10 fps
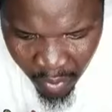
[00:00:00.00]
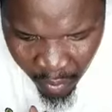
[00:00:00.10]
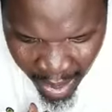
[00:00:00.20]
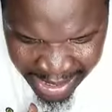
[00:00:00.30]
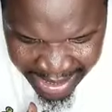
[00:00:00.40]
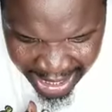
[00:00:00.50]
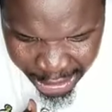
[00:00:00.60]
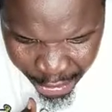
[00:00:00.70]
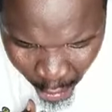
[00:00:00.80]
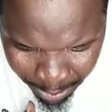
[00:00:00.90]
when they
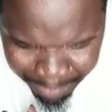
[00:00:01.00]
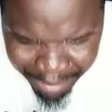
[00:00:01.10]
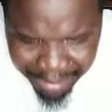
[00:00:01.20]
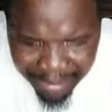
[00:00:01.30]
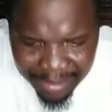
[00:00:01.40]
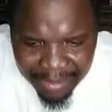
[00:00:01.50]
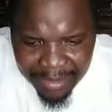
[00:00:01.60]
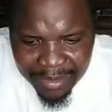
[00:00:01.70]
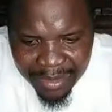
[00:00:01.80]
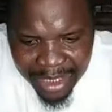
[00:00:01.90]
stop
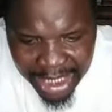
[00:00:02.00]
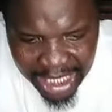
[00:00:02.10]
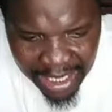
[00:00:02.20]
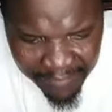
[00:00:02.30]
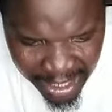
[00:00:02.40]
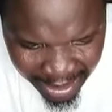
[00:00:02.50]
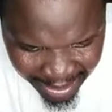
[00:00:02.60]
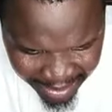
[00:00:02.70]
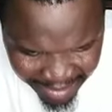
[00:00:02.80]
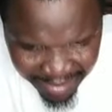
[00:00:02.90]
giving,
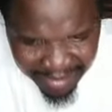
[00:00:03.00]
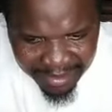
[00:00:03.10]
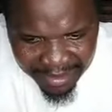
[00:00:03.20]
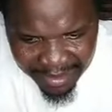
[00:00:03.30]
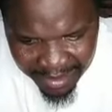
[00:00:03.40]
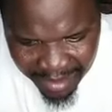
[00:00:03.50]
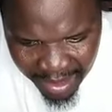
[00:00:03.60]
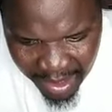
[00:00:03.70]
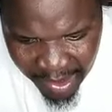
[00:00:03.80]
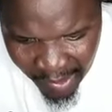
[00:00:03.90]

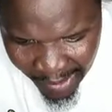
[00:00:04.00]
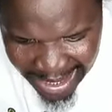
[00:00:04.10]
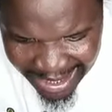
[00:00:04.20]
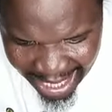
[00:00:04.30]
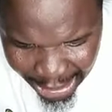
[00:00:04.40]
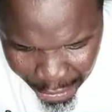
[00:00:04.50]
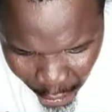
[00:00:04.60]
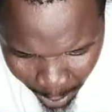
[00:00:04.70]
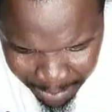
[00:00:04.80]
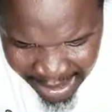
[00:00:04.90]
when they
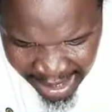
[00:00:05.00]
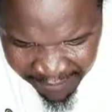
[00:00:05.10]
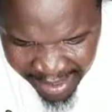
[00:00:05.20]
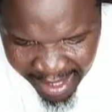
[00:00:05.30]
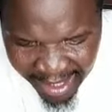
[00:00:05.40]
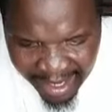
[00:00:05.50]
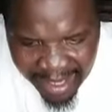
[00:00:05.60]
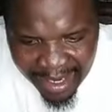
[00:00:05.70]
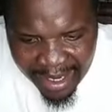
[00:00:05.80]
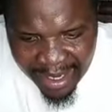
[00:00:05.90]
stop giving
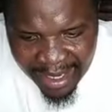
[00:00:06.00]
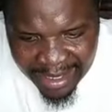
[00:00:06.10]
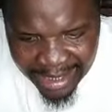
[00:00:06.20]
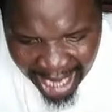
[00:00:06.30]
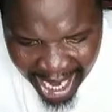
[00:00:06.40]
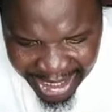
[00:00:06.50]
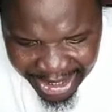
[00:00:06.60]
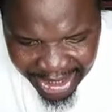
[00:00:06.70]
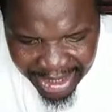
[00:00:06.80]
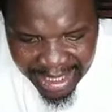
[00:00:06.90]

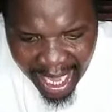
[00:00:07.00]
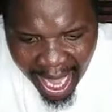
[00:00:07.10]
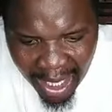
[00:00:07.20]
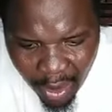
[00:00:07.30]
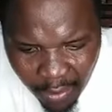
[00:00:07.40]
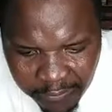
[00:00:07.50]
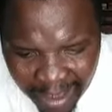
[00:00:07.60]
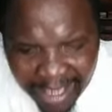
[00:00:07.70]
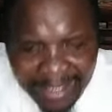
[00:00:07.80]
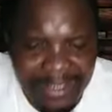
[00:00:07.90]
tithes and
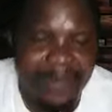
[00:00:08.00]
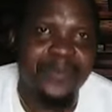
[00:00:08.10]
offerings,